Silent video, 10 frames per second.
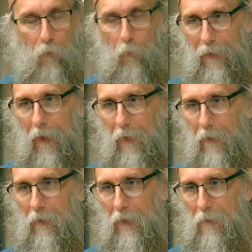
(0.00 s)
when I get
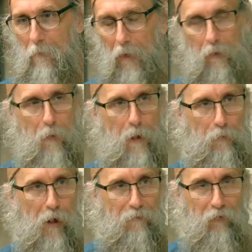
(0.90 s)
an email about
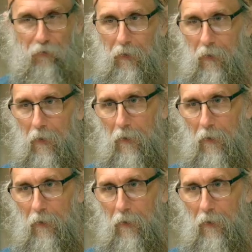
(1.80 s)
prophecy.